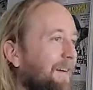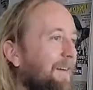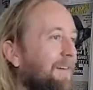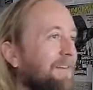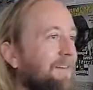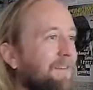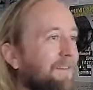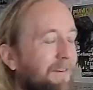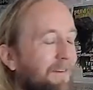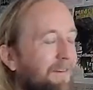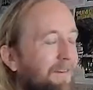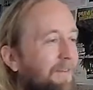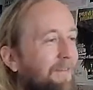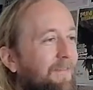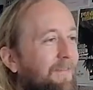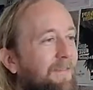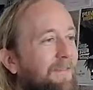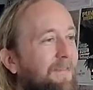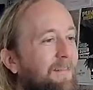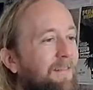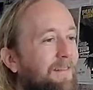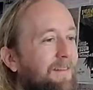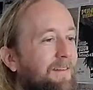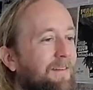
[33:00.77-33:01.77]
So
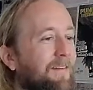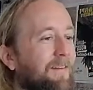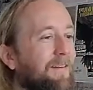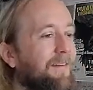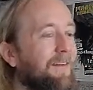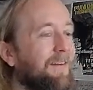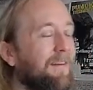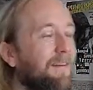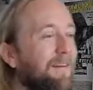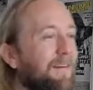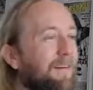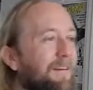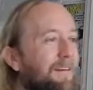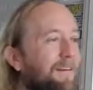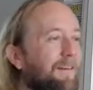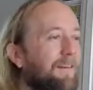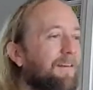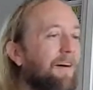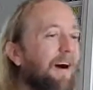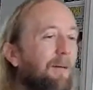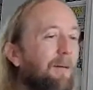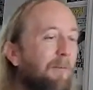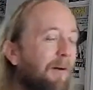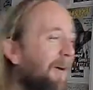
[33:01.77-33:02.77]

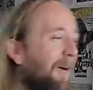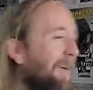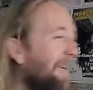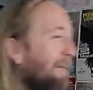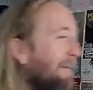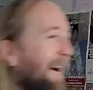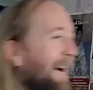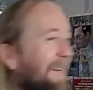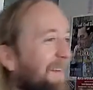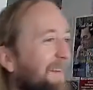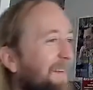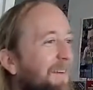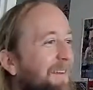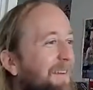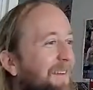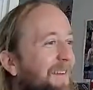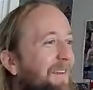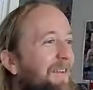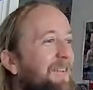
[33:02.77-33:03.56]
I'm all about those little